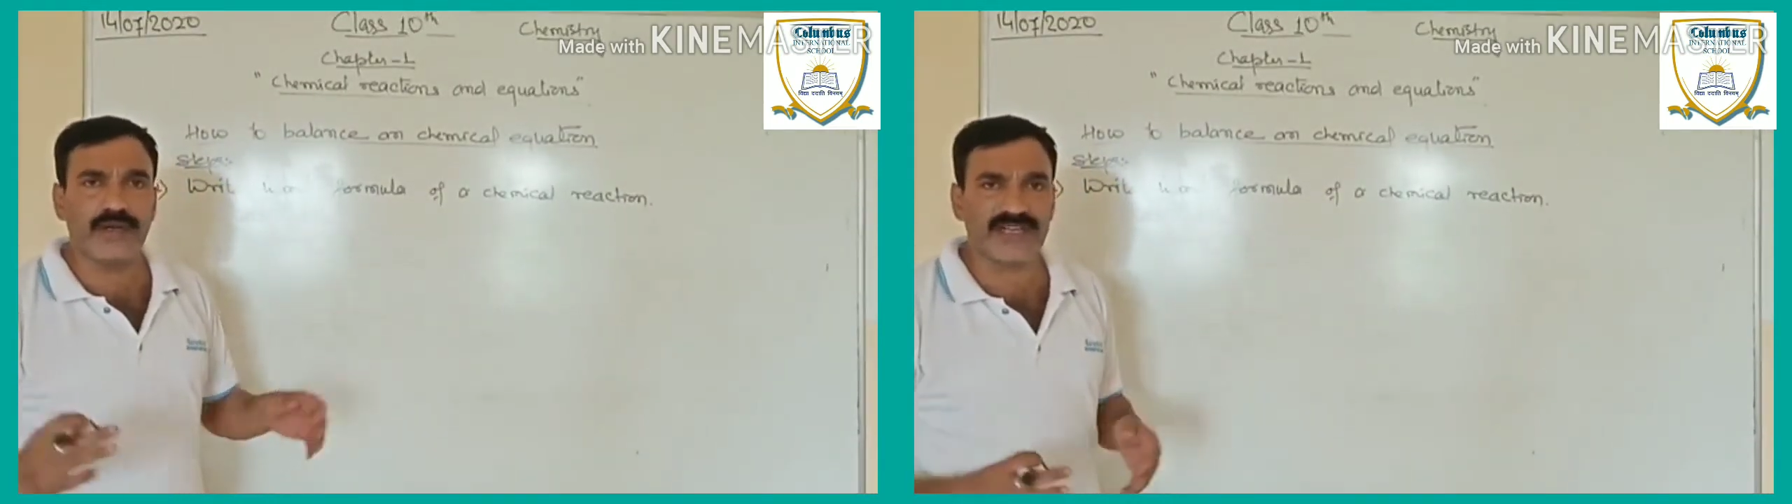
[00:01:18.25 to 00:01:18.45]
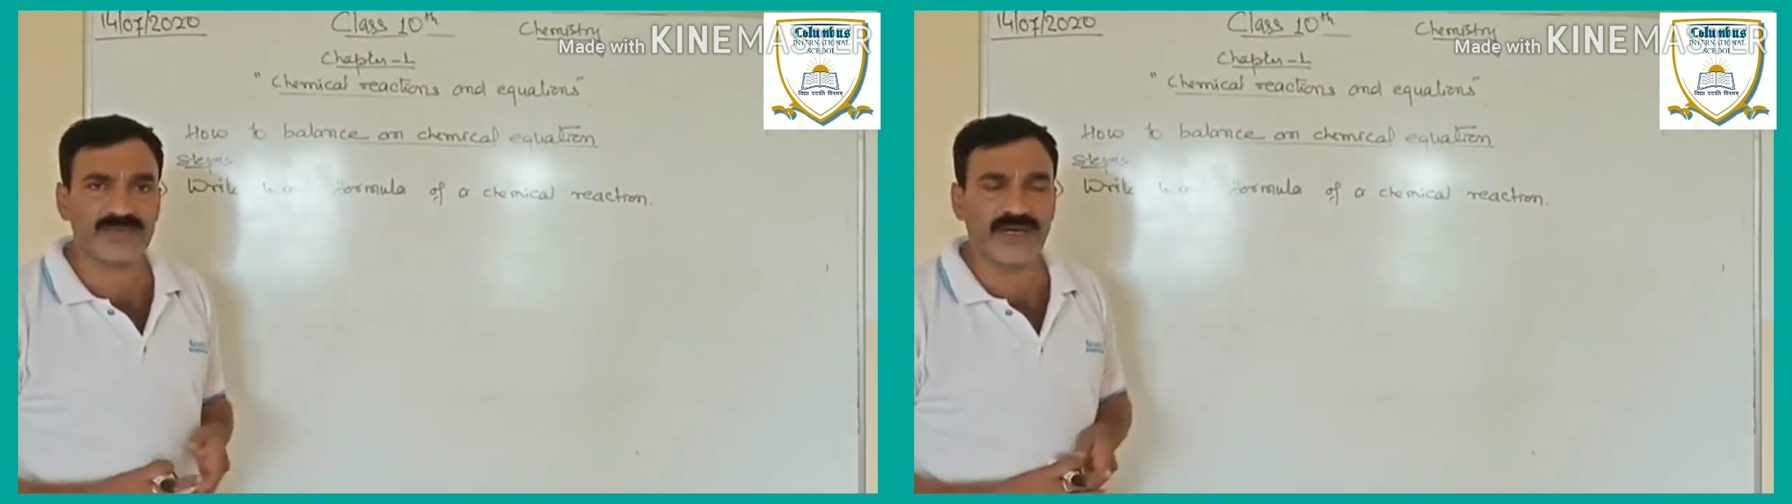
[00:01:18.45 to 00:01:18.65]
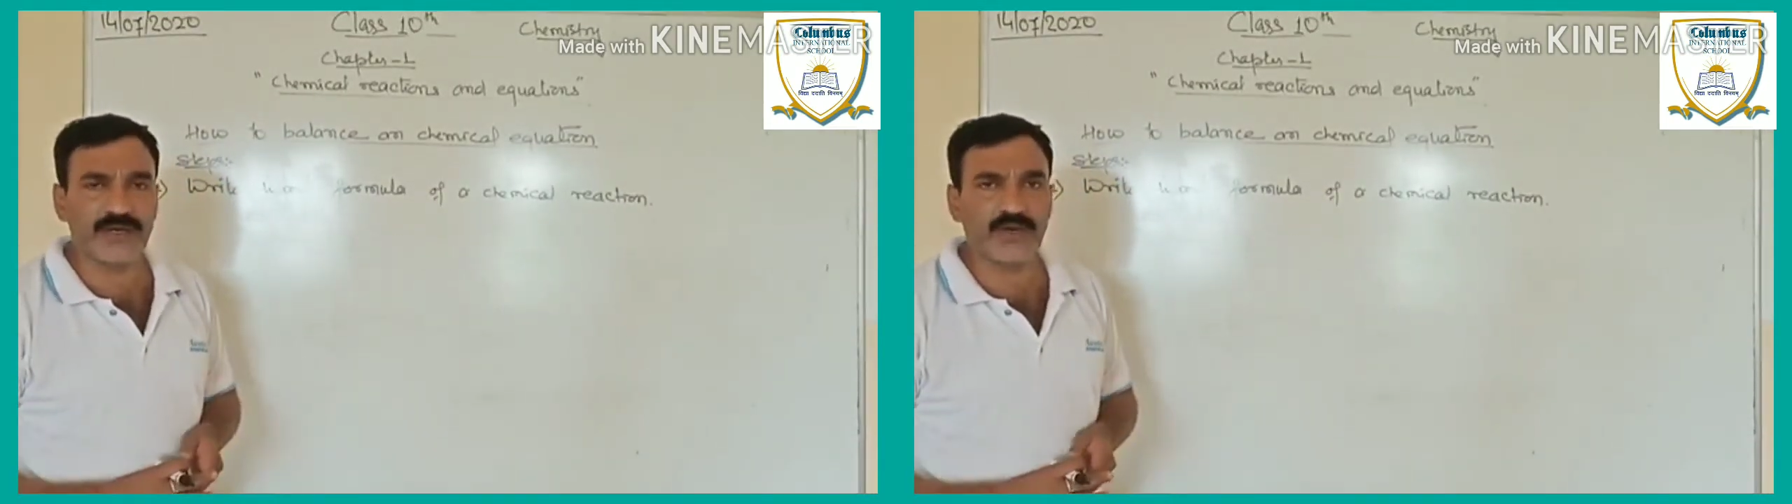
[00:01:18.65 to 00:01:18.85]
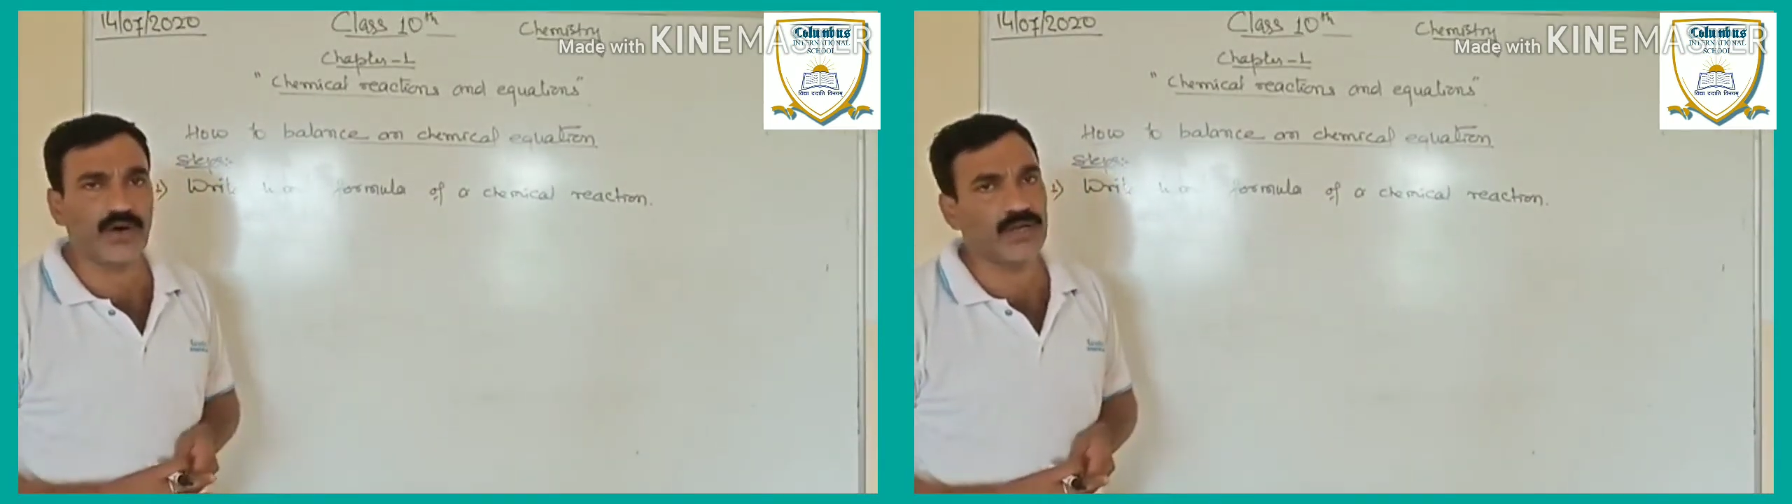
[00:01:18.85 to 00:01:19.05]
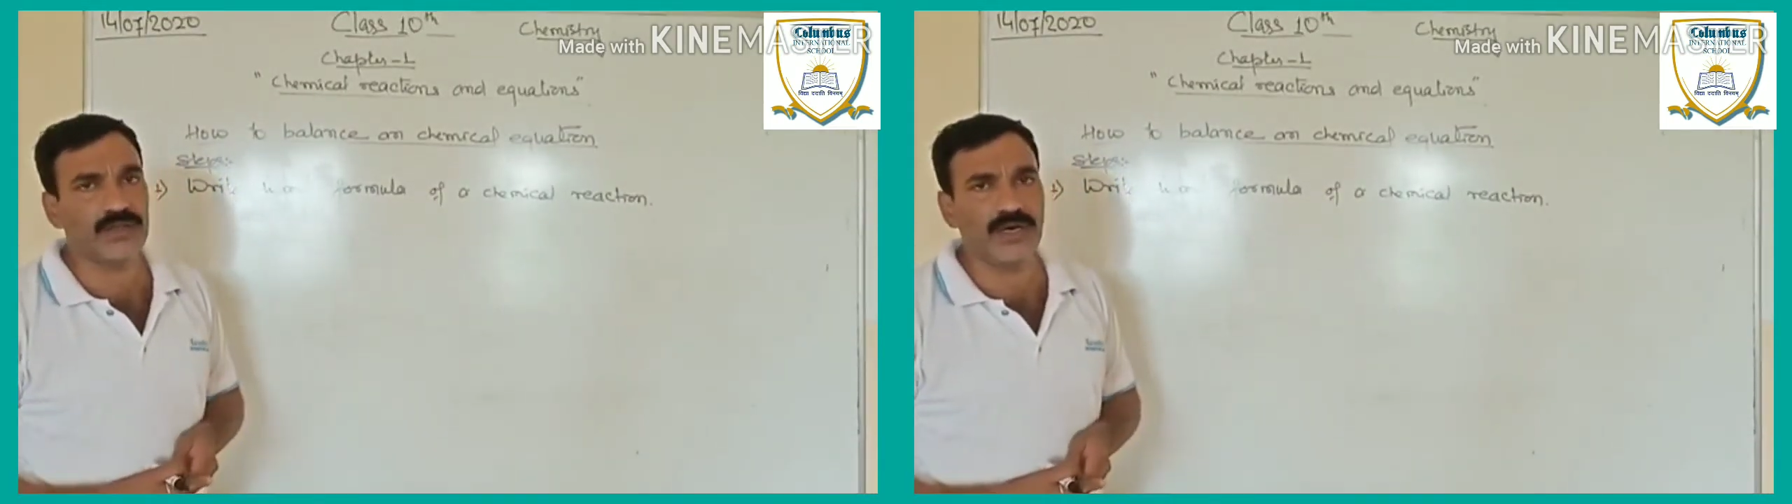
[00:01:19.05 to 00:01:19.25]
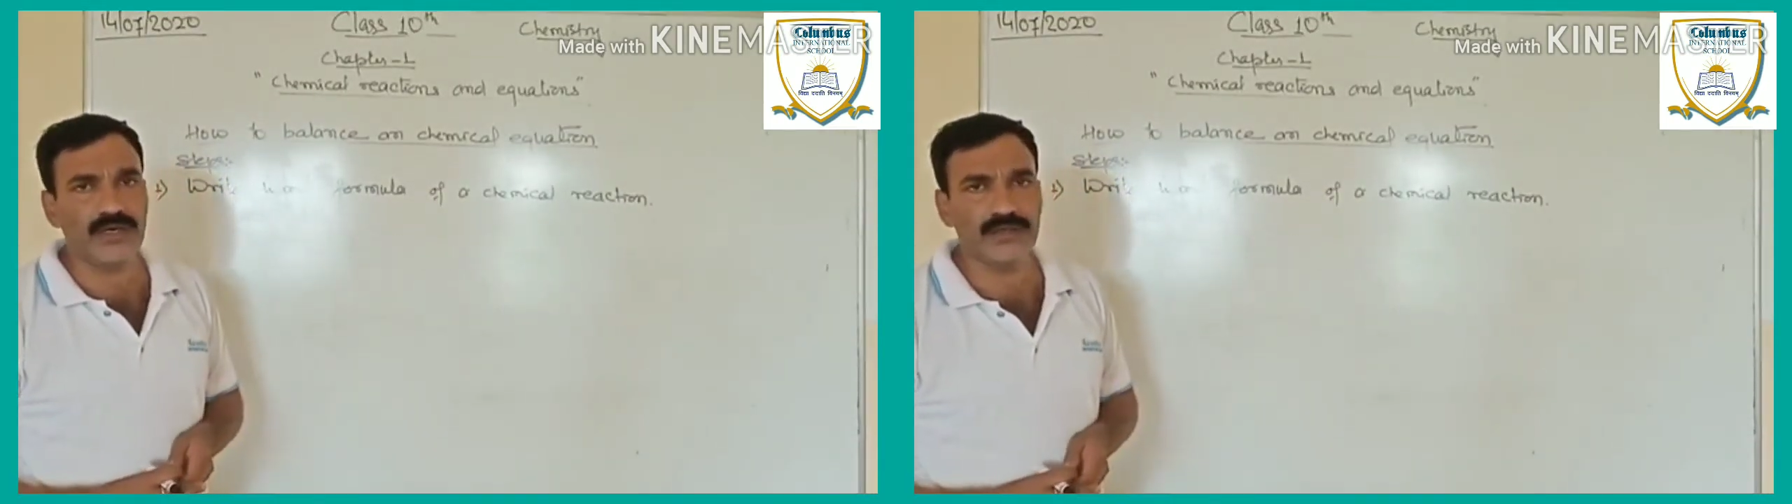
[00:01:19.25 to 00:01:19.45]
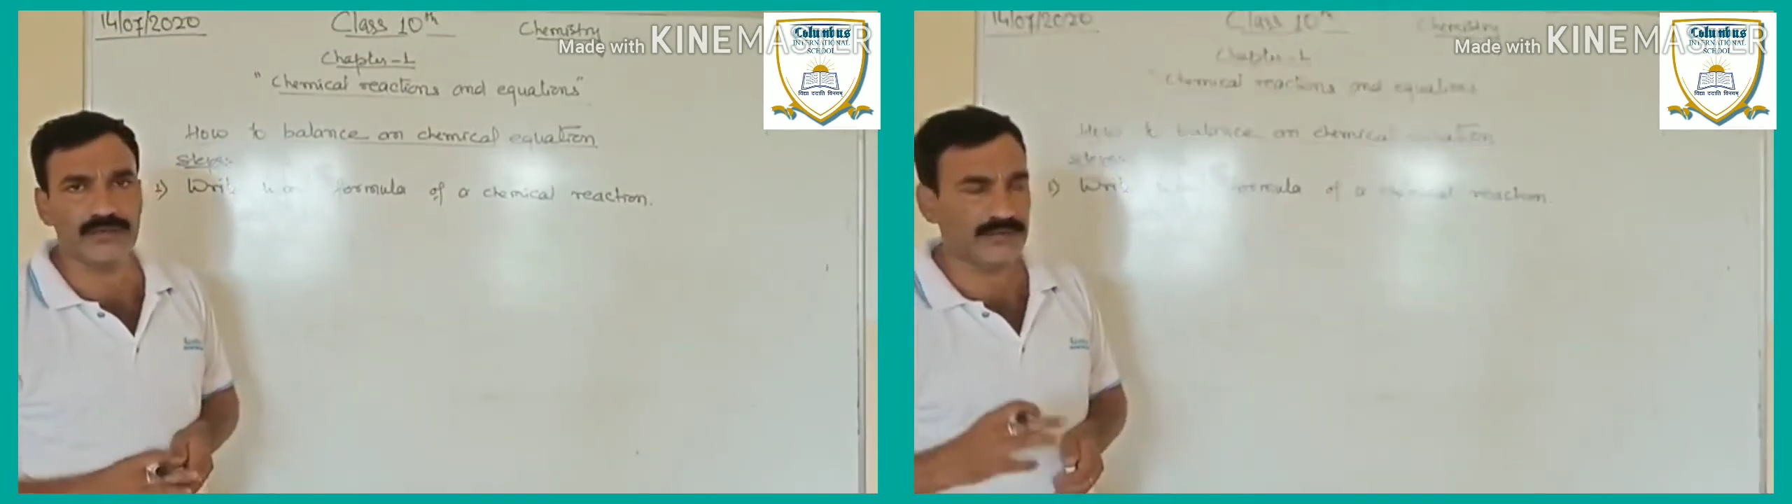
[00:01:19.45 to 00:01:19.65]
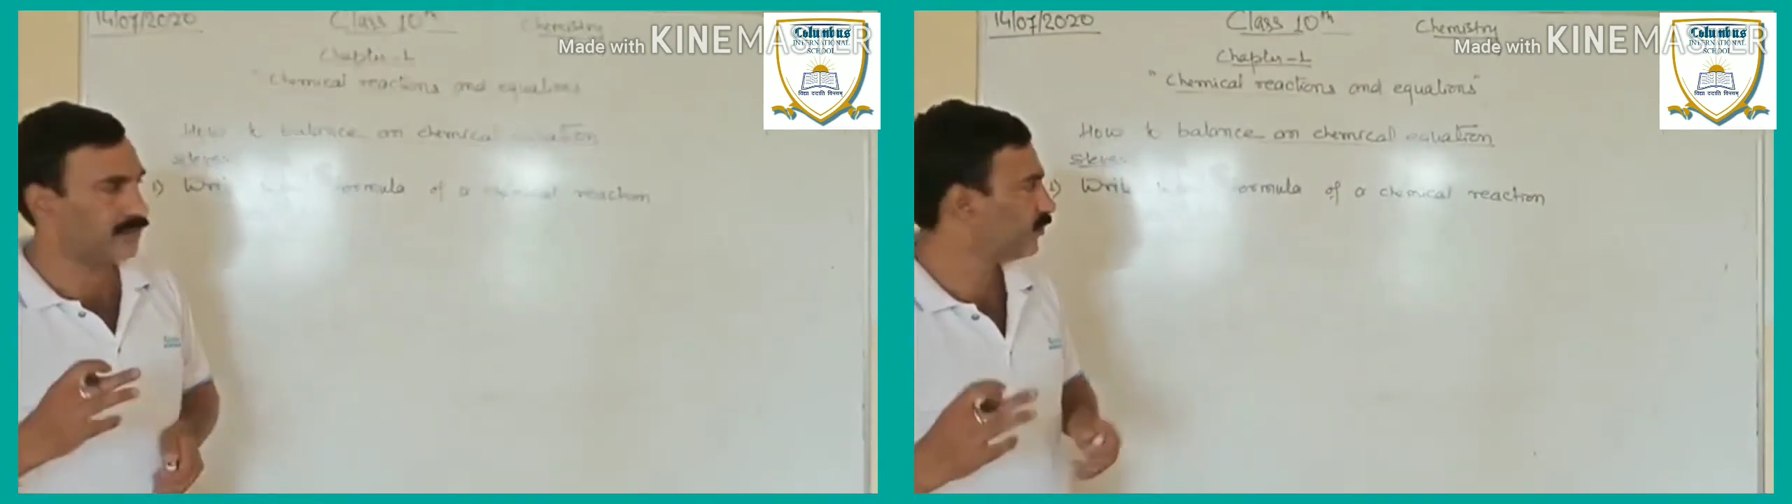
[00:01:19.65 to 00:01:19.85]
explain you all the
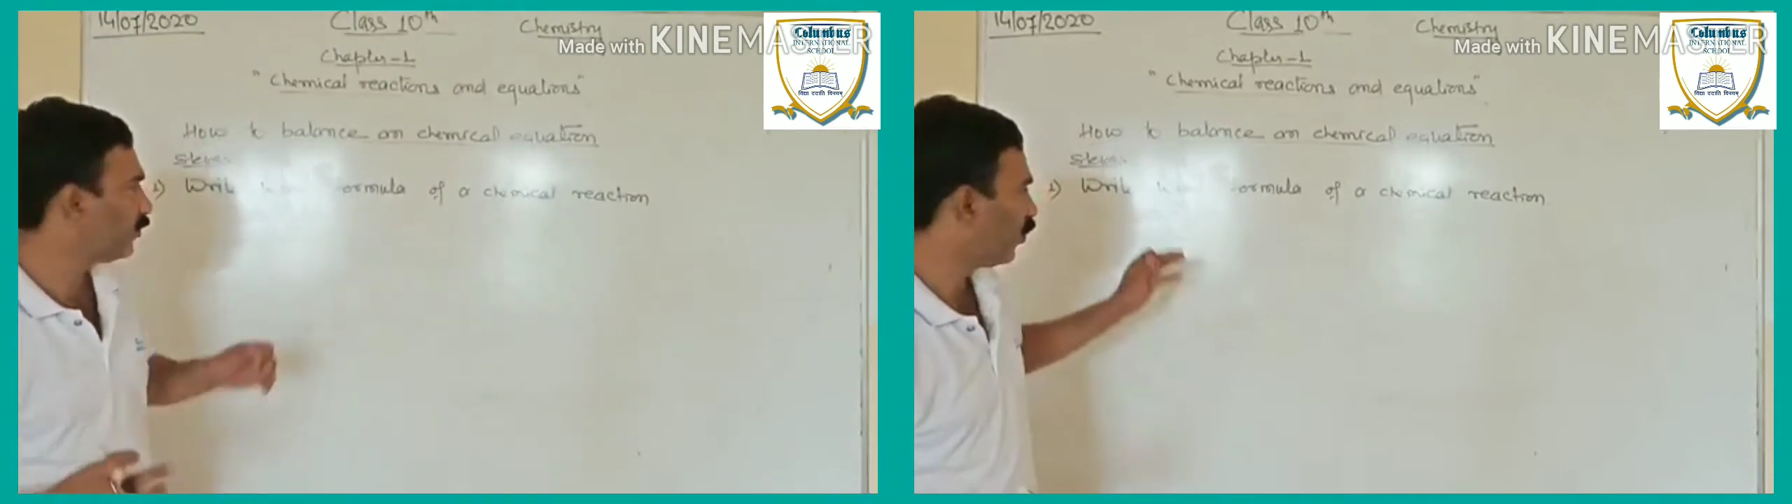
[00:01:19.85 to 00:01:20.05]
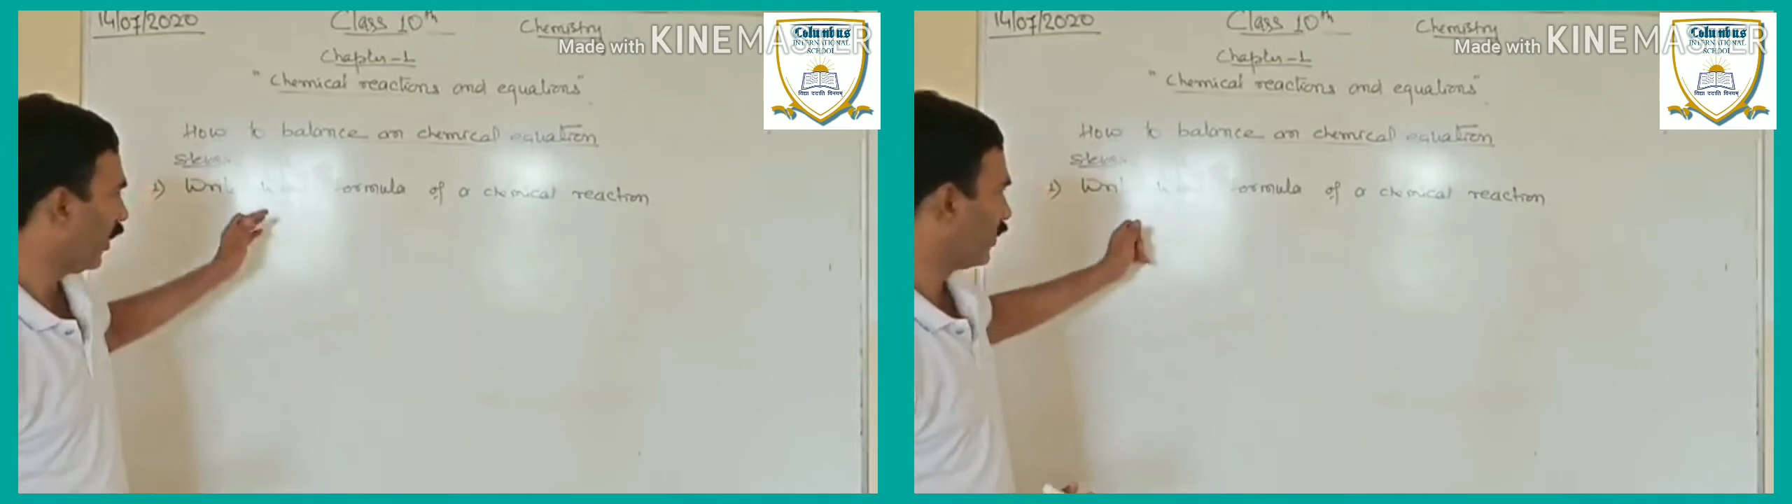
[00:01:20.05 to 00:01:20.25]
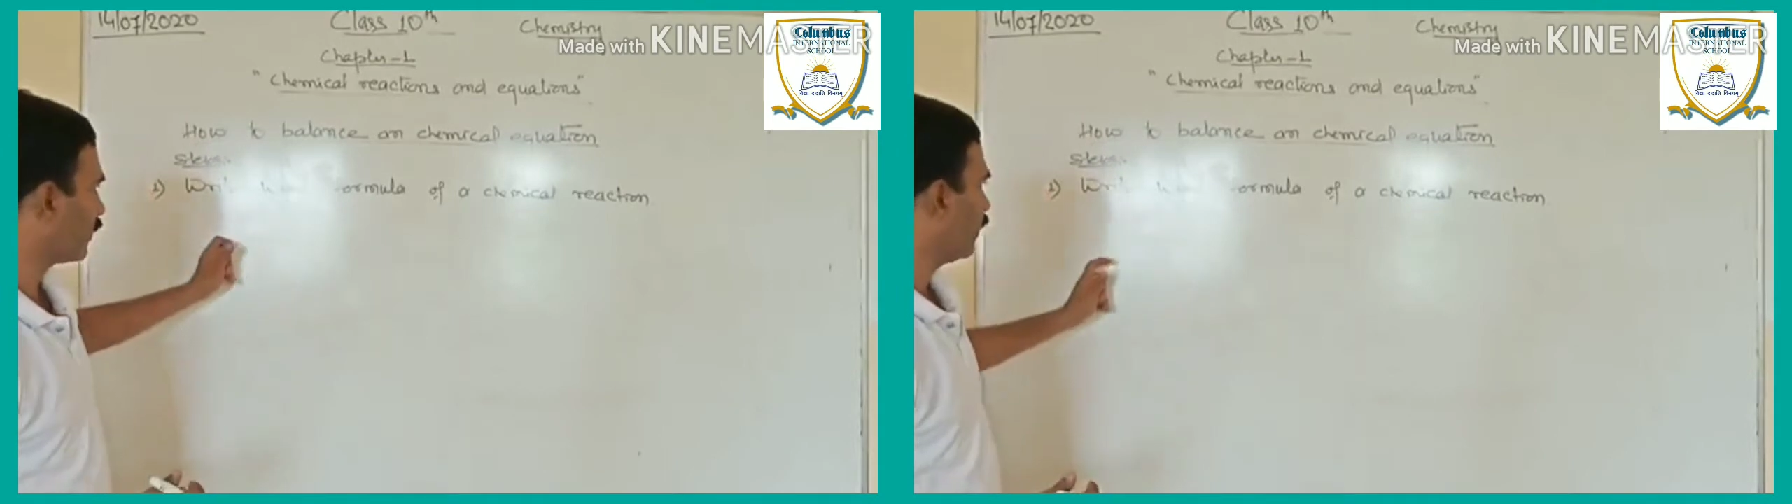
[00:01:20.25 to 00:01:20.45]
points.